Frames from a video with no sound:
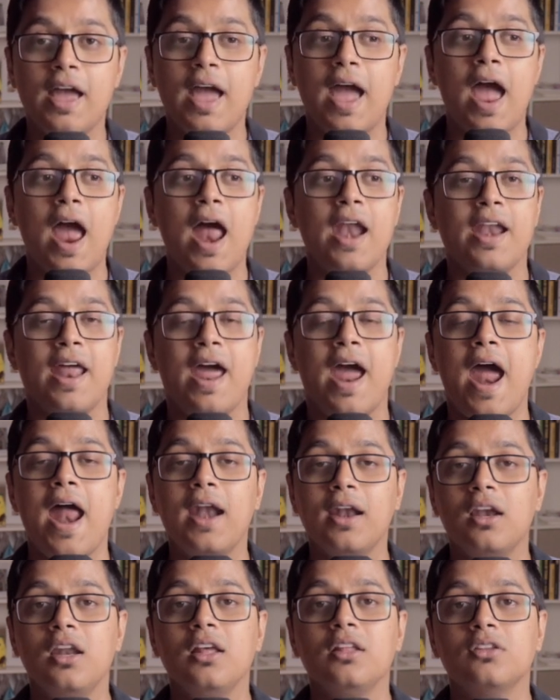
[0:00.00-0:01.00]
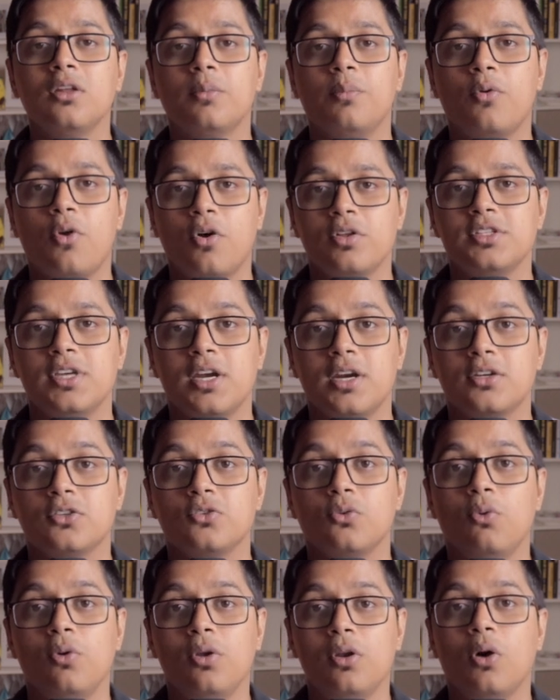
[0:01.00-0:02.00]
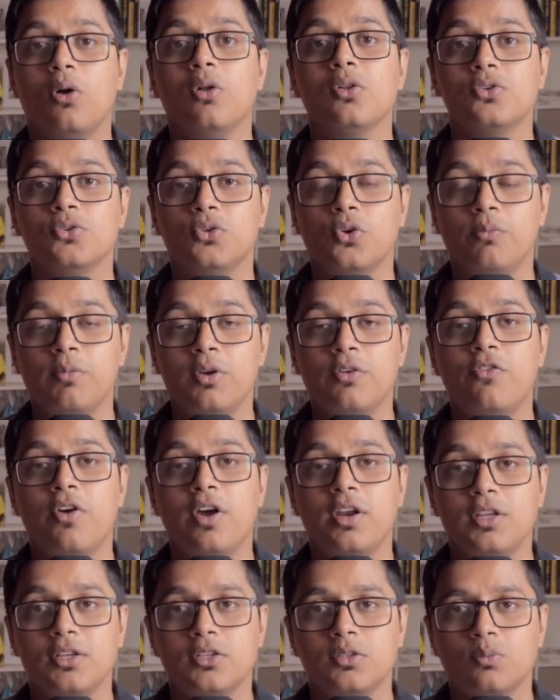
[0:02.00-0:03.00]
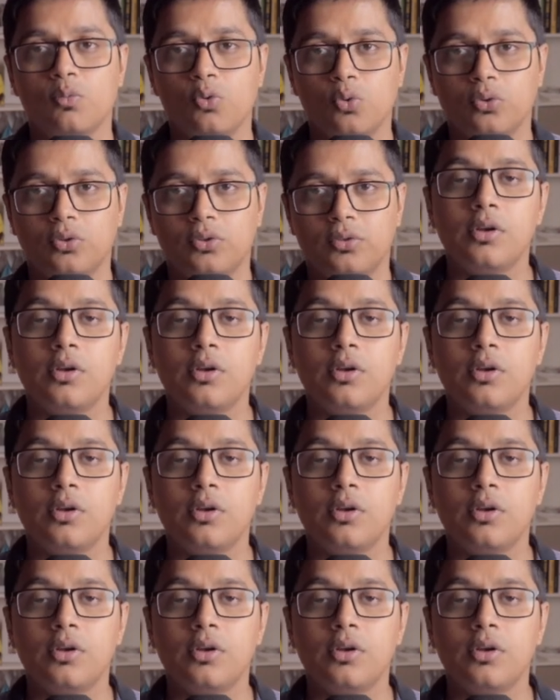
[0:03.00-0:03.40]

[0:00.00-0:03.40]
and handling the projects will also be very smooth.